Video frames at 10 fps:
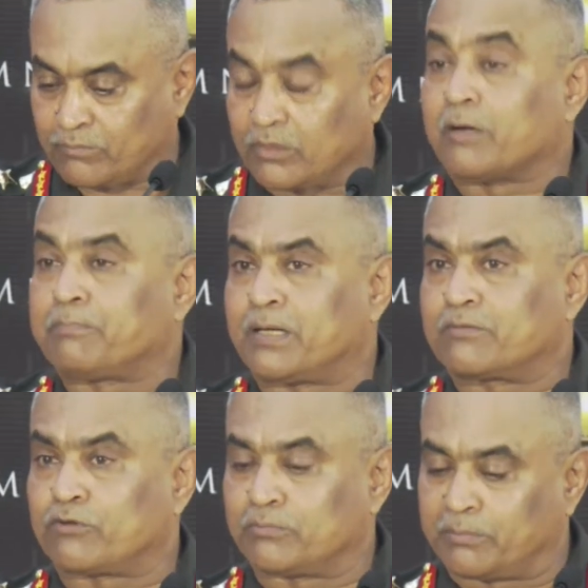Apart
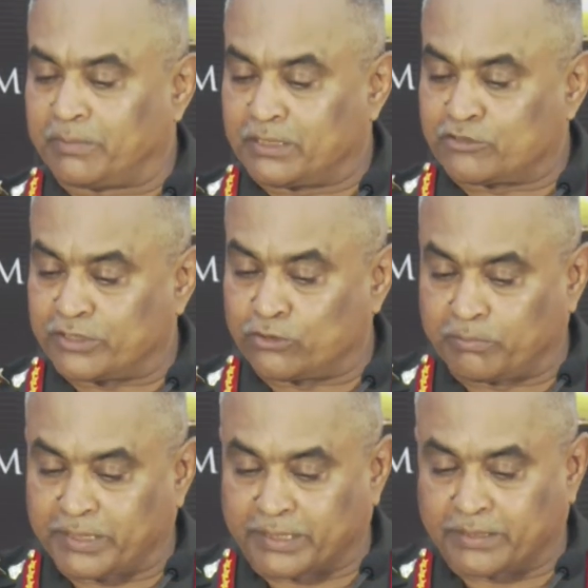from the military
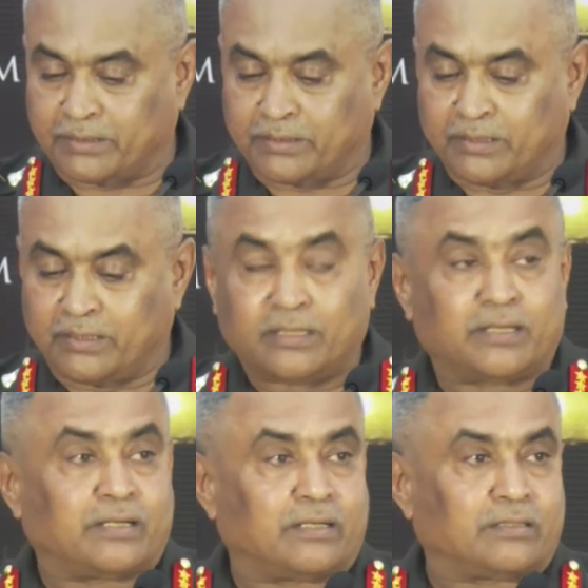domain,
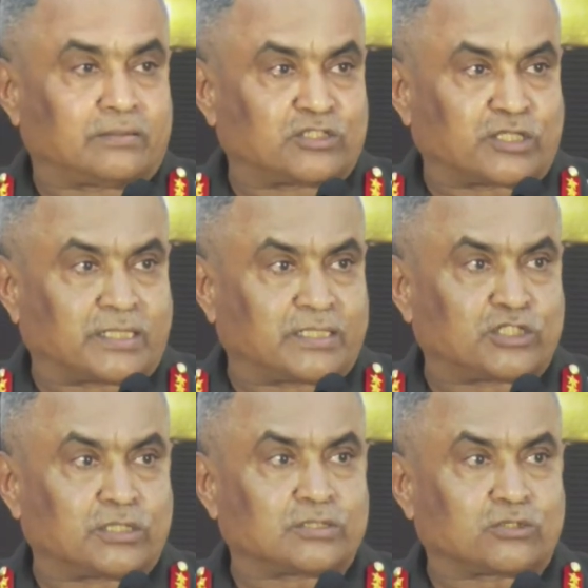the
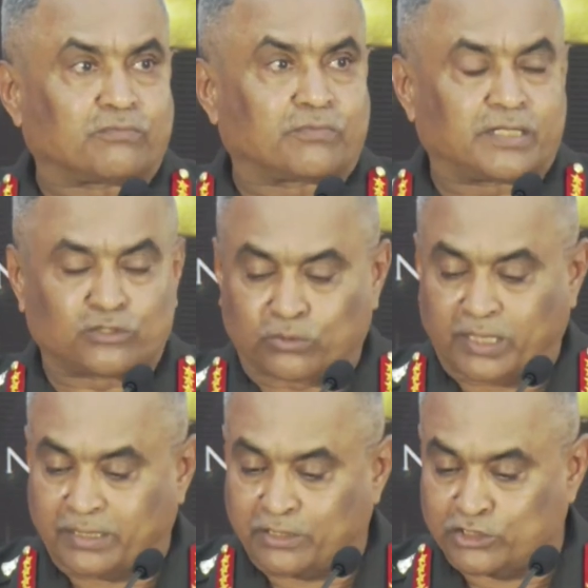signatures of gray zone
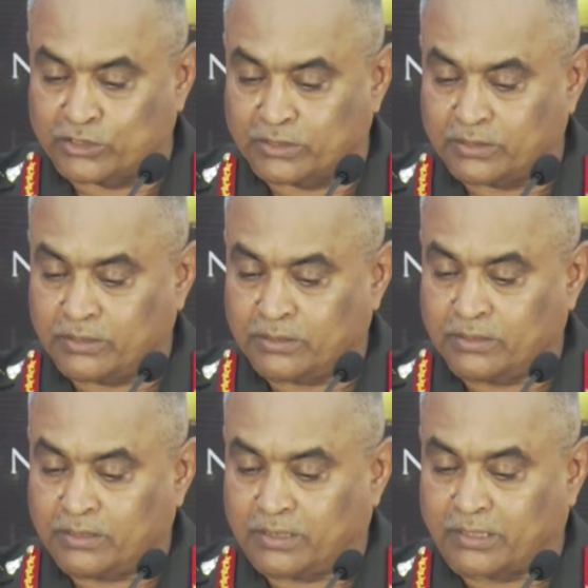aggression
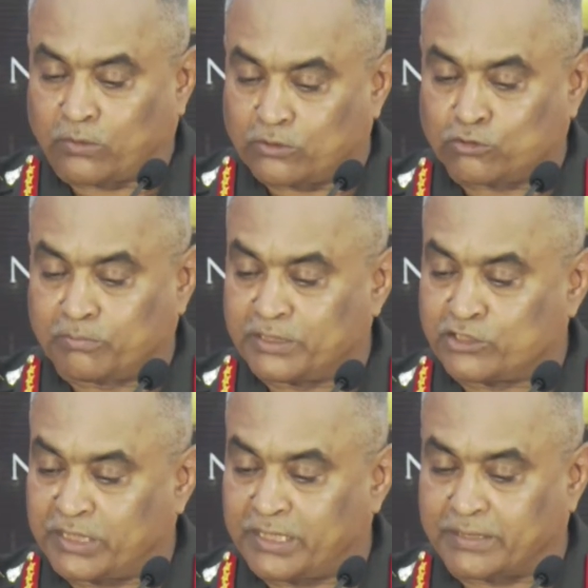can also be
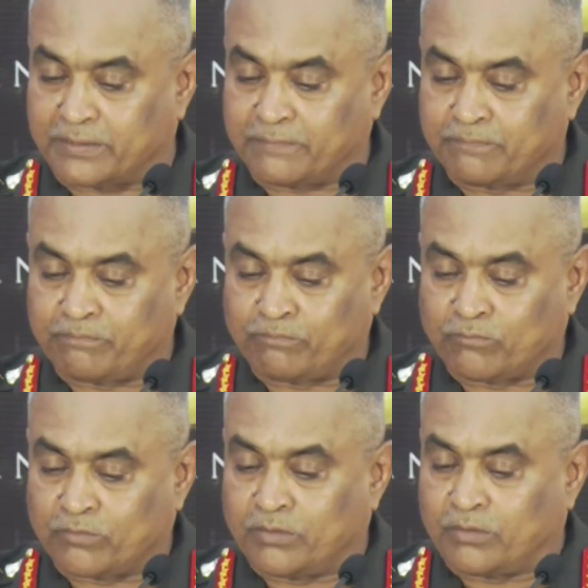seen
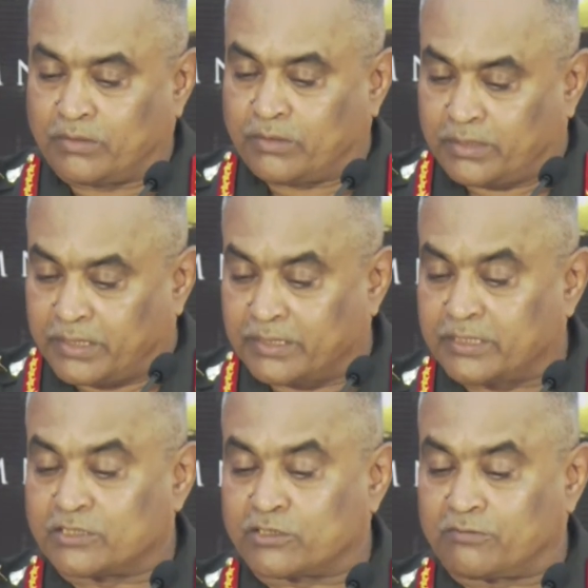in
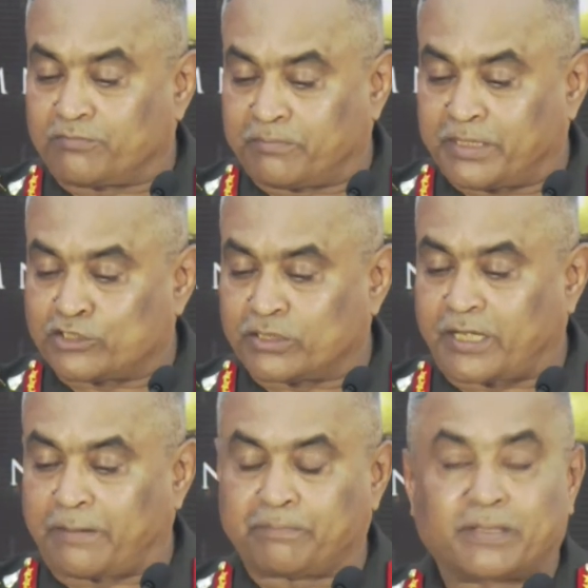disinformation
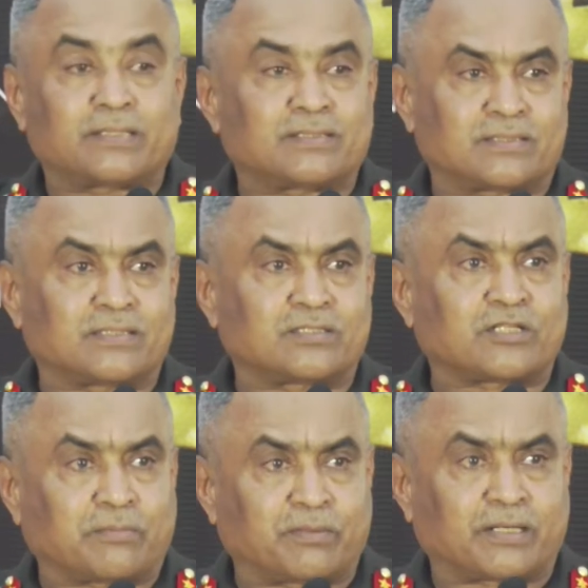campaigns,
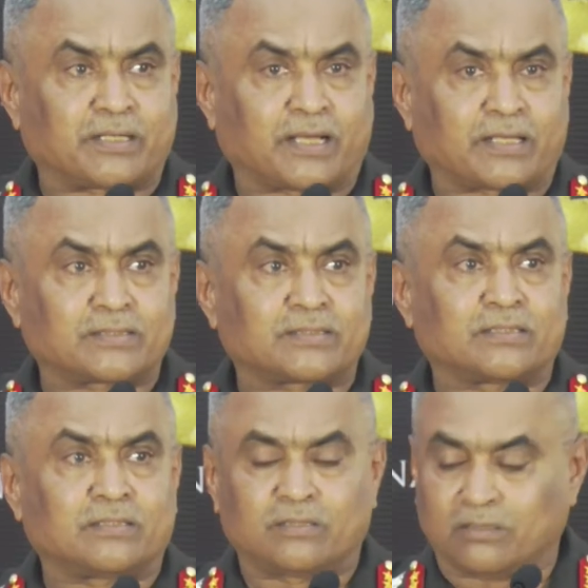cyber attacks,
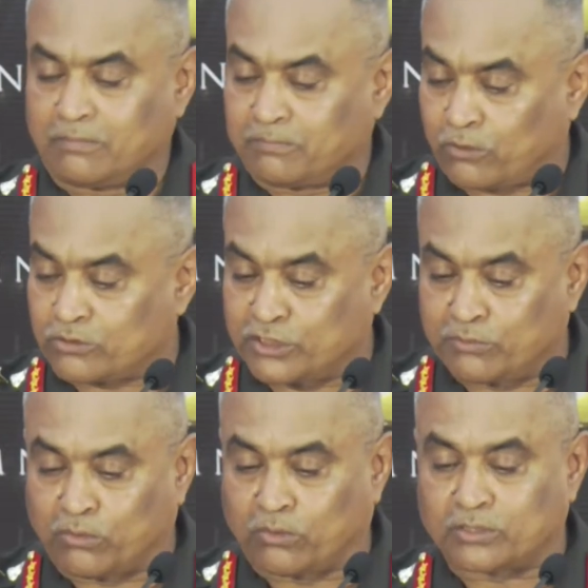proxy
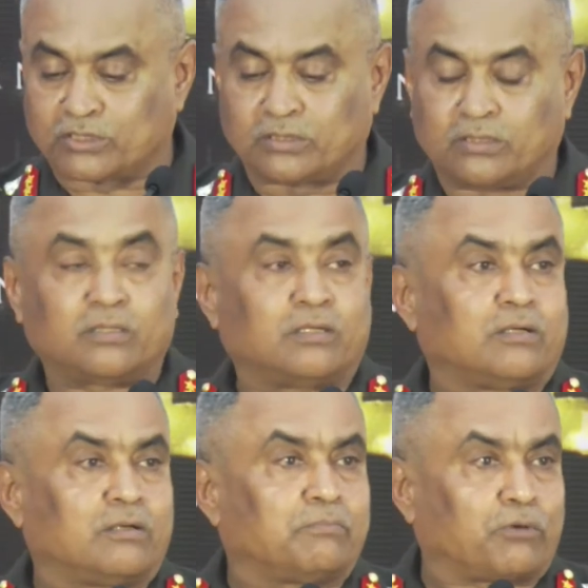wars,
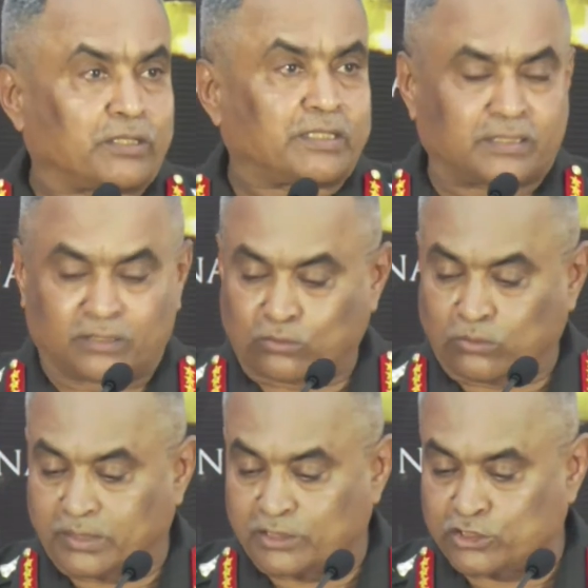political
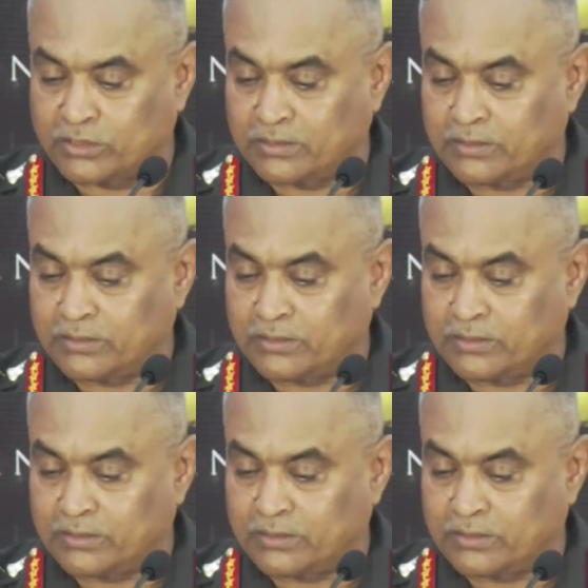coercion,